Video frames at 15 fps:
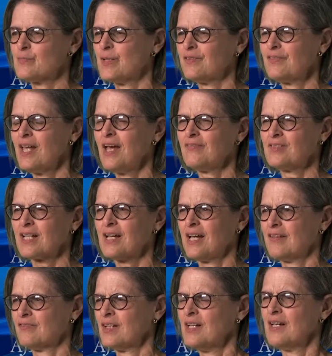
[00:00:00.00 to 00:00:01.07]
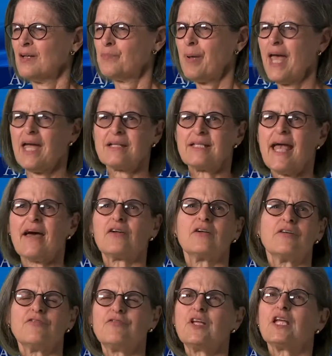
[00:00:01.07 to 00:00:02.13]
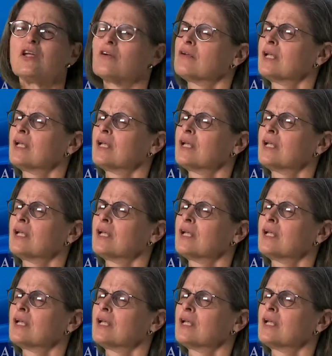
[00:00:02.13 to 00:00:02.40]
But if you have to kind of peg down on a figure,